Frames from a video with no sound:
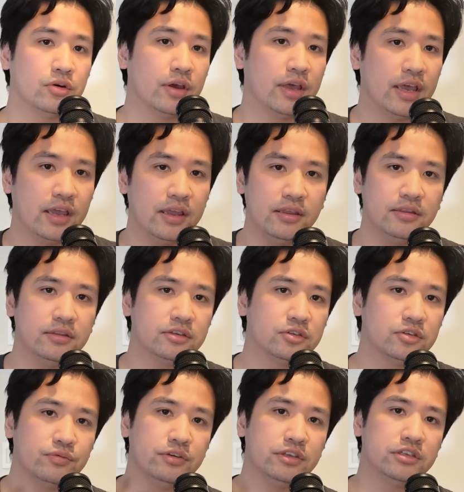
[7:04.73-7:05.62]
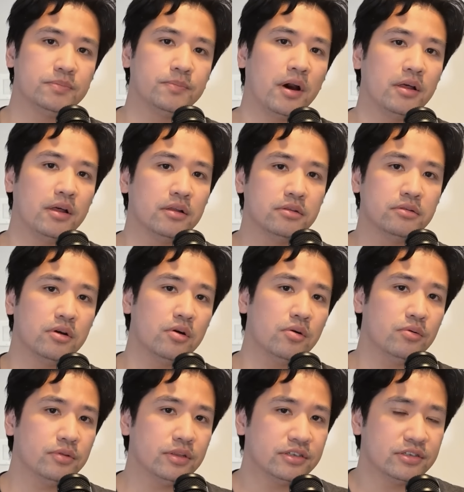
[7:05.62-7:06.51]
hitting the sweet spot
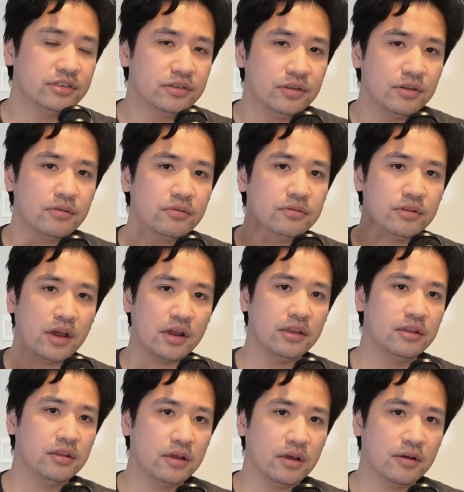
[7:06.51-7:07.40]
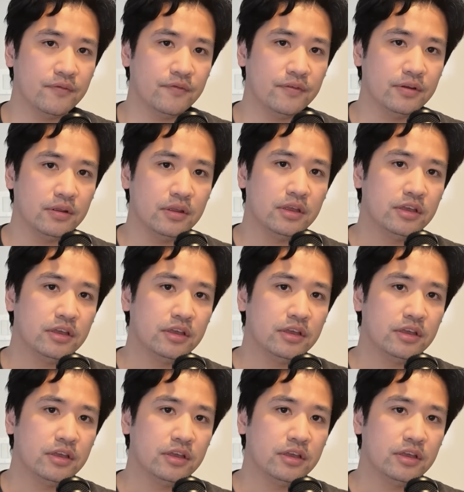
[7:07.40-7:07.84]
alone is still not enough,